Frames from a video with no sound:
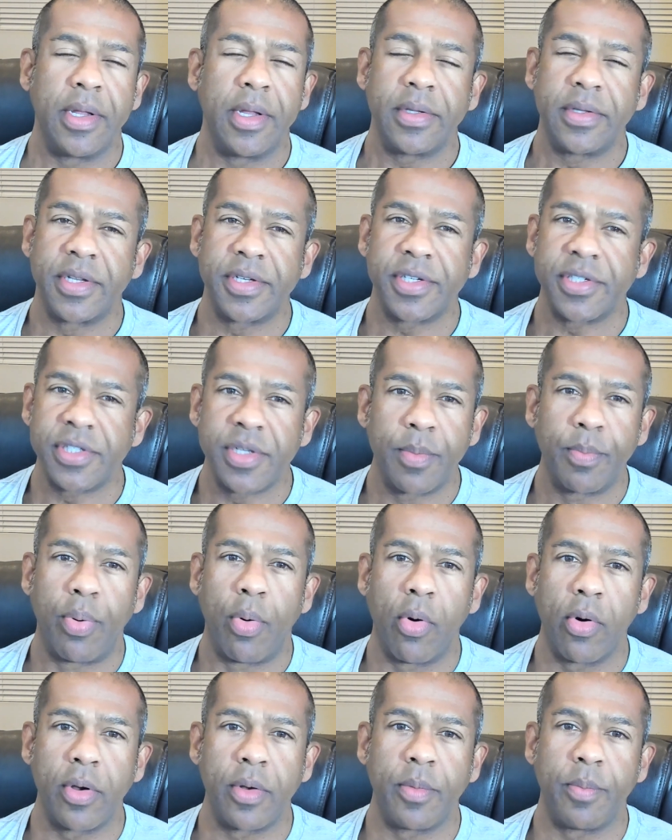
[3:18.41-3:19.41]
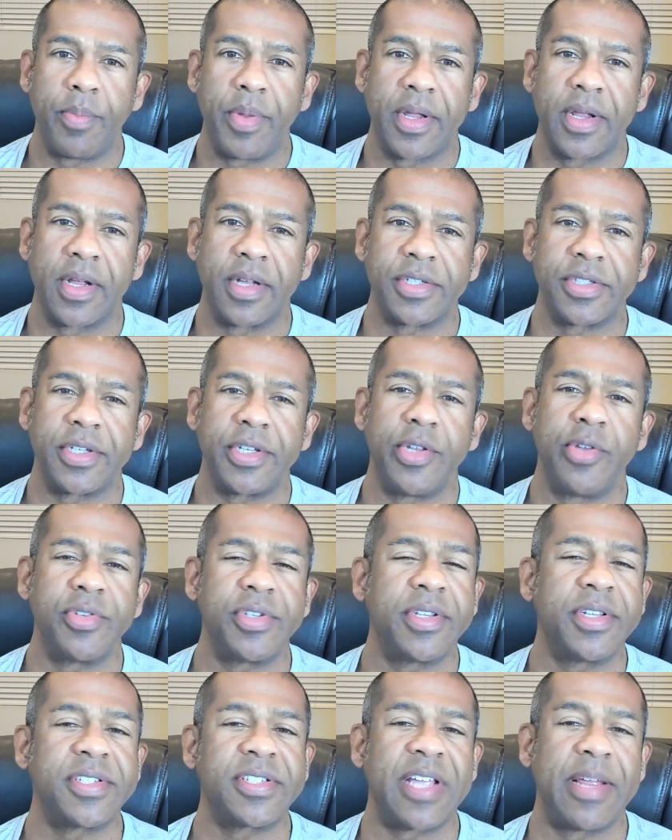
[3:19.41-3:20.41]
This is important because
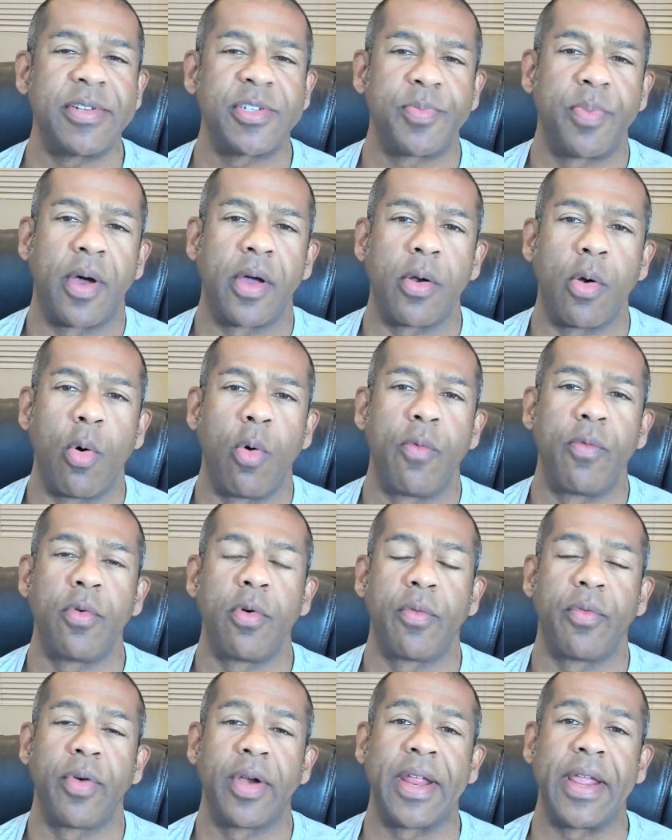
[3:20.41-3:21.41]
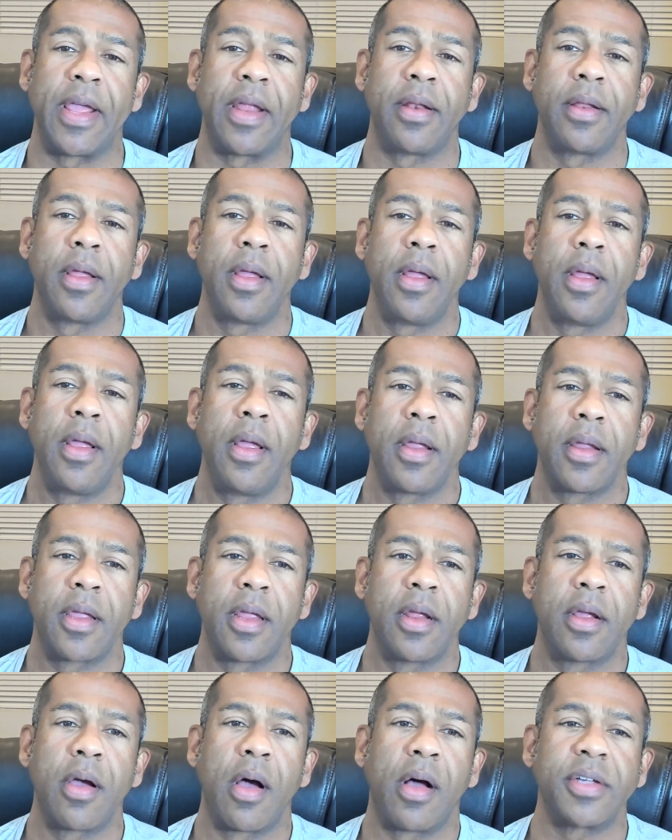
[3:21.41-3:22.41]
using the same spot over and over again
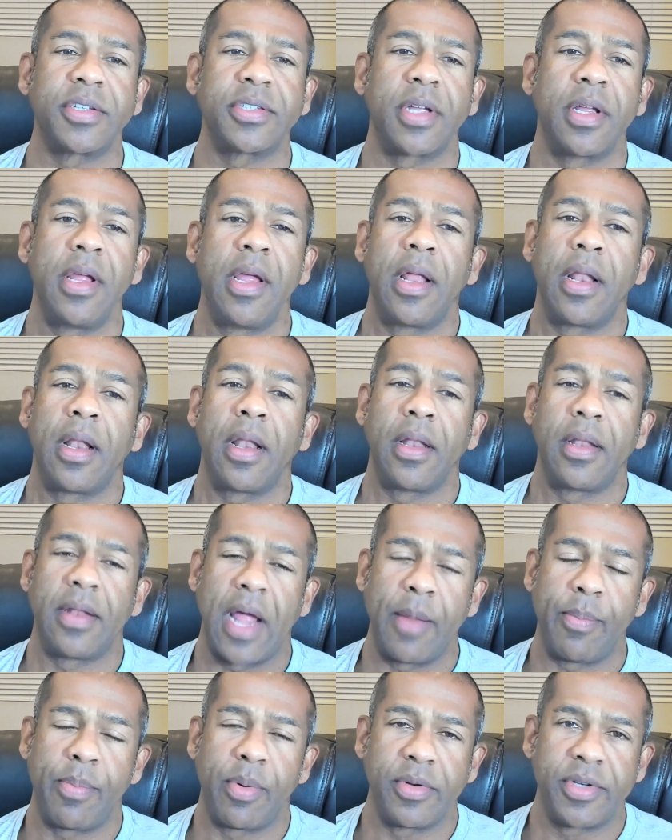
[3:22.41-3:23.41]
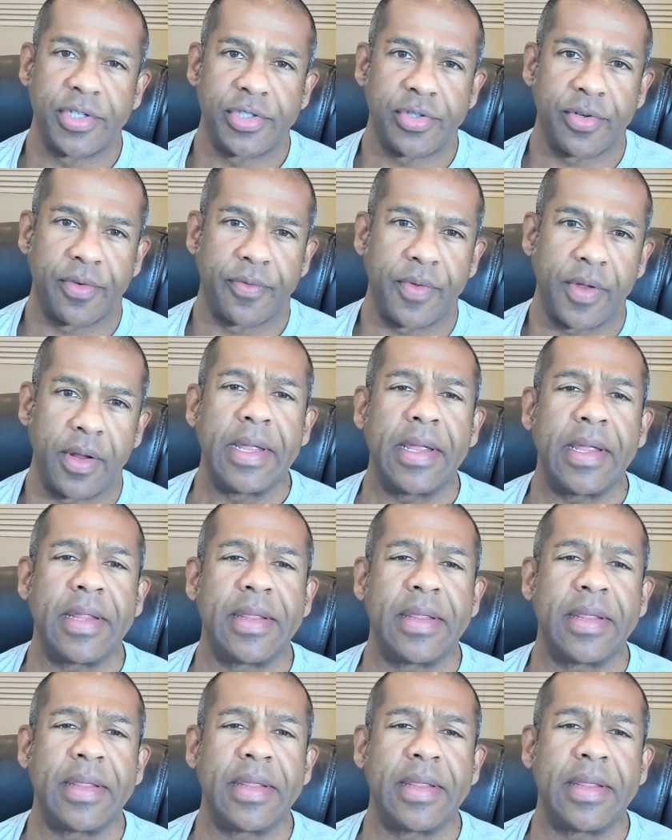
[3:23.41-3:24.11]
can cause lipodystrophy.